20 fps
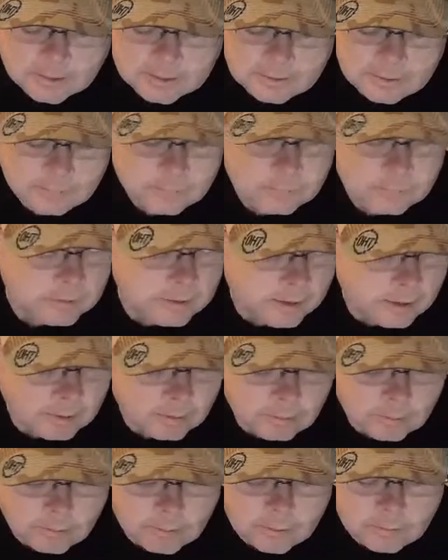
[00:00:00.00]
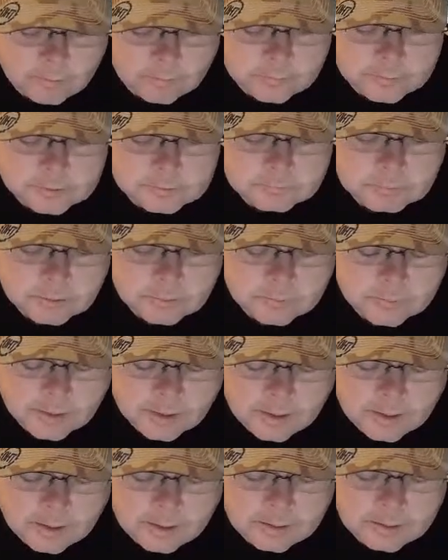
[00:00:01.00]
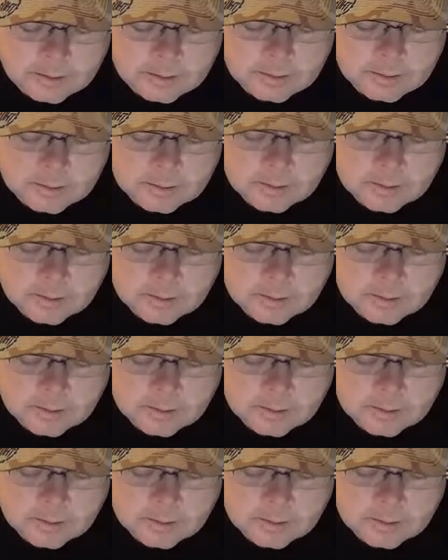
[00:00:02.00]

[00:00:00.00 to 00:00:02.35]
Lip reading: Thank you for the air horn, whoever just blew that.